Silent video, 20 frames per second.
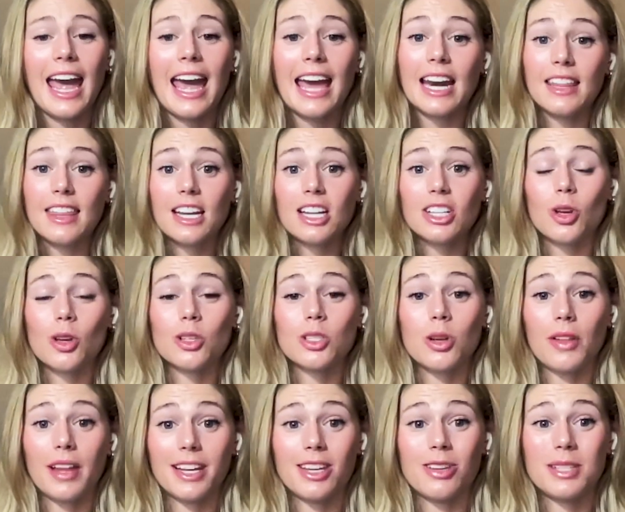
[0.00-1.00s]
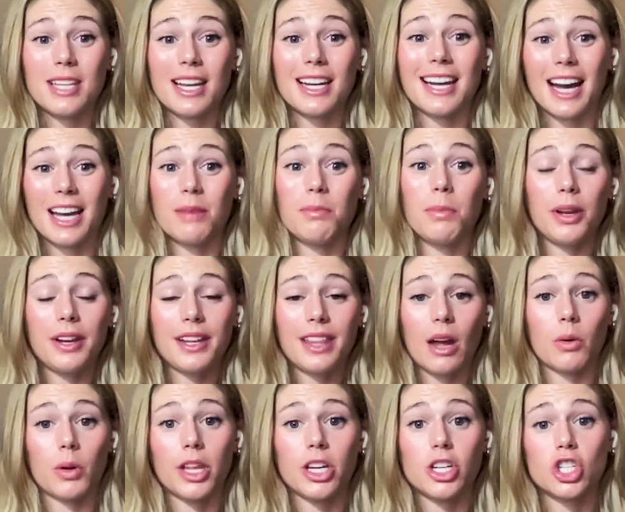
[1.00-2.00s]
And I think it's also, like you said, kind of building
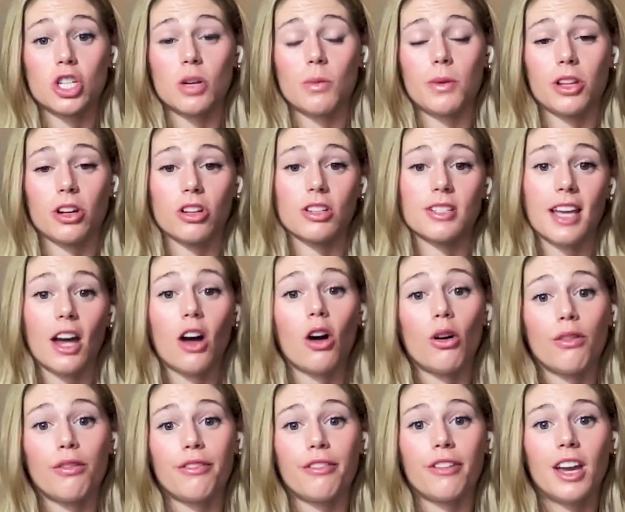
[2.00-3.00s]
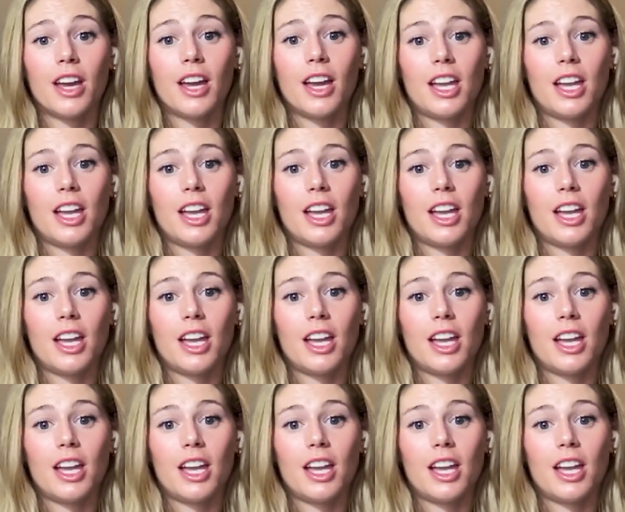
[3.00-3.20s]
that relationship with yourself,